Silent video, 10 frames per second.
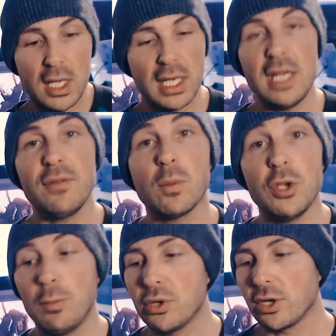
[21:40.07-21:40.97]
Even when you
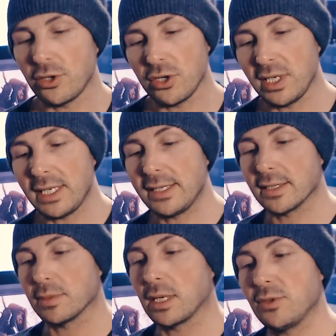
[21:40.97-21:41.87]
put it on your knees,
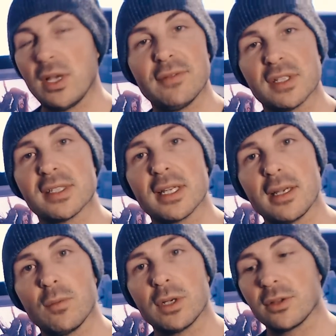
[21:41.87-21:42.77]
sometimes you have to set it
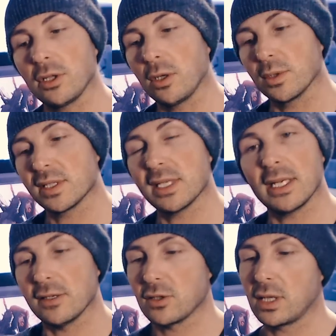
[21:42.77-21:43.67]
at one of the lower
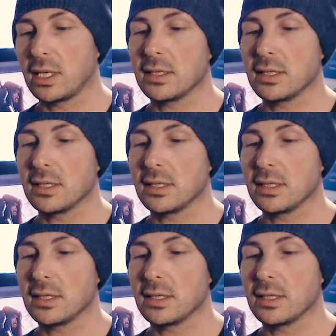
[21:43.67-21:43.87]
settings so that